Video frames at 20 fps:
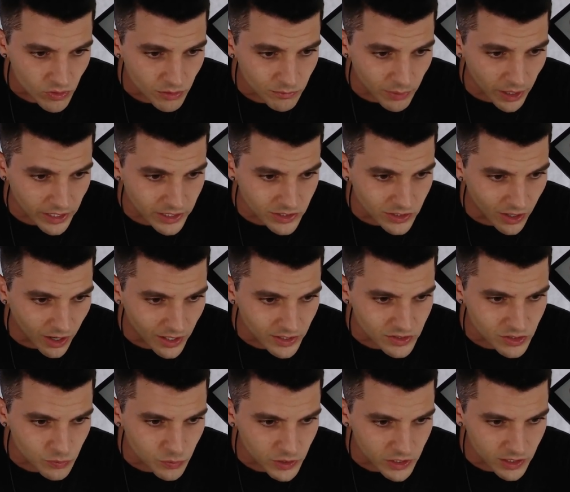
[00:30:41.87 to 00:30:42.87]
My God,
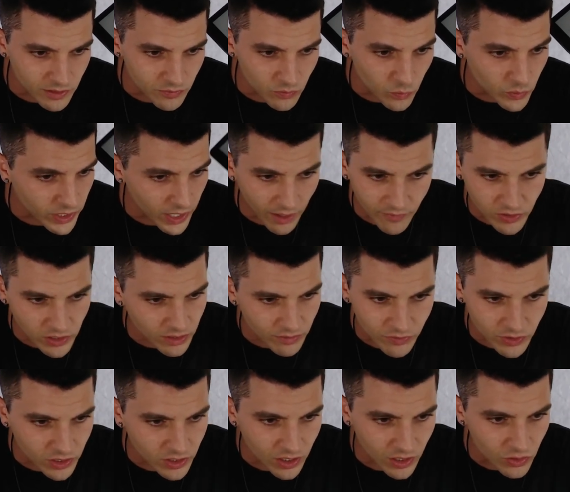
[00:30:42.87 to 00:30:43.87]
did we give? We haven't
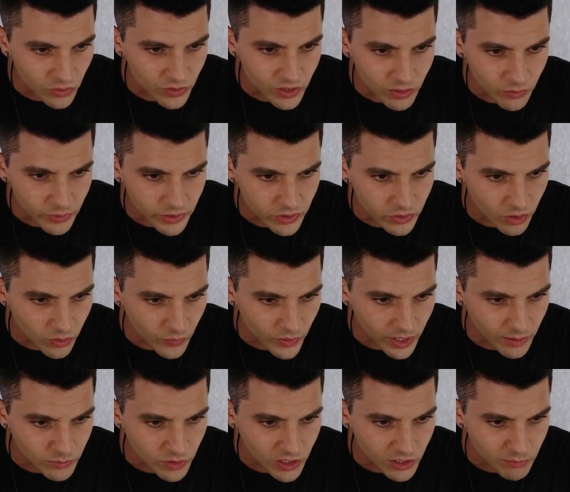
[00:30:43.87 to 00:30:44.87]
given a color e-reader
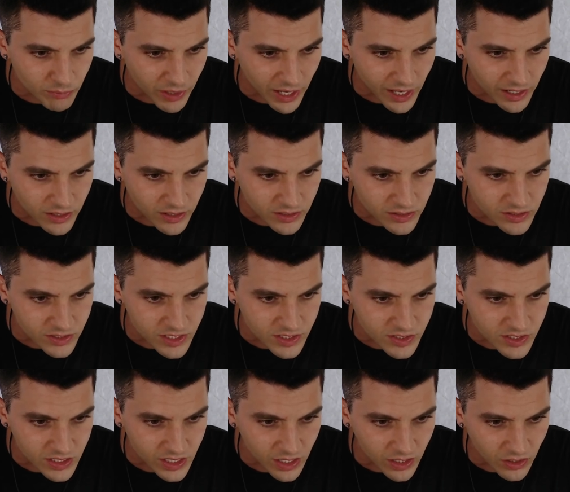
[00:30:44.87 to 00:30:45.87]
away. I'm looking back at
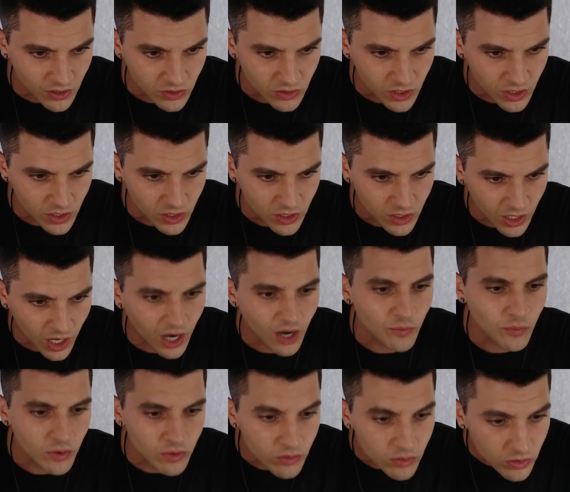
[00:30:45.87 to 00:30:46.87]
TCL.
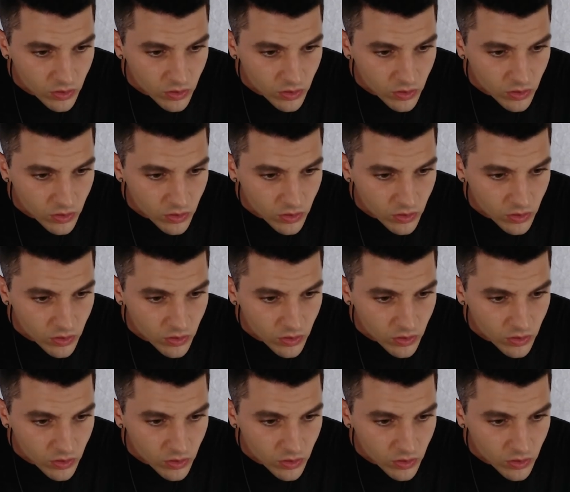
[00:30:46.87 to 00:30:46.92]
Oh,